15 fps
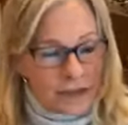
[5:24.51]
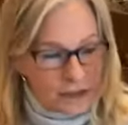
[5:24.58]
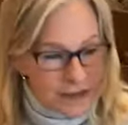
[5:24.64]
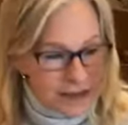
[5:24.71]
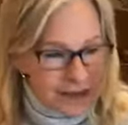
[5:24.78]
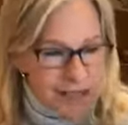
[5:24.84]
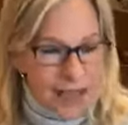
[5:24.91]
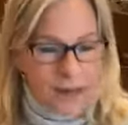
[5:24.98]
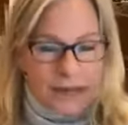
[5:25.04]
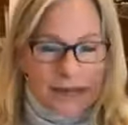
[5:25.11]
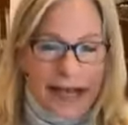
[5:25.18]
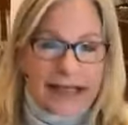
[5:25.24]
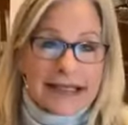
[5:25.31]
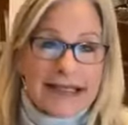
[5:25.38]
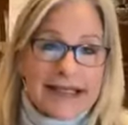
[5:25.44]
steps
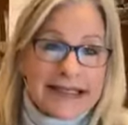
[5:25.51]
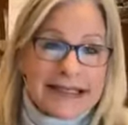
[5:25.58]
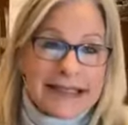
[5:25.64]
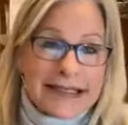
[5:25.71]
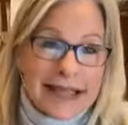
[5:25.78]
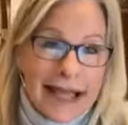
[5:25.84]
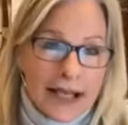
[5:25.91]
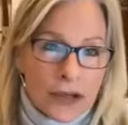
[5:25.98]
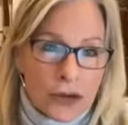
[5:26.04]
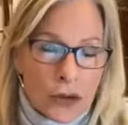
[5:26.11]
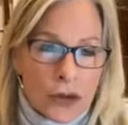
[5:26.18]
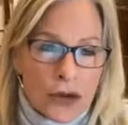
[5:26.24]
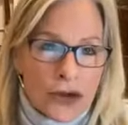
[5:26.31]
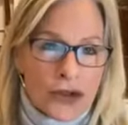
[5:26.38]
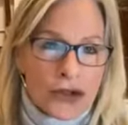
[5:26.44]
I need to take in
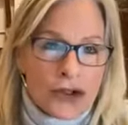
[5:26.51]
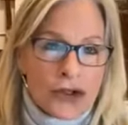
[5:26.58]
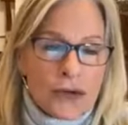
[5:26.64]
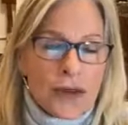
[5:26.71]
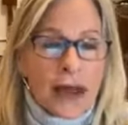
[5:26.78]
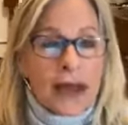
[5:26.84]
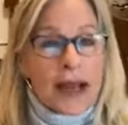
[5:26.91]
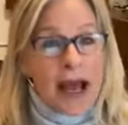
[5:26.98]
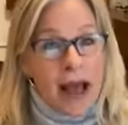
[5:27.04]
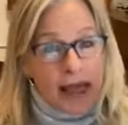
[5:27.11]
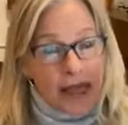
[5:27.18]
order to do that.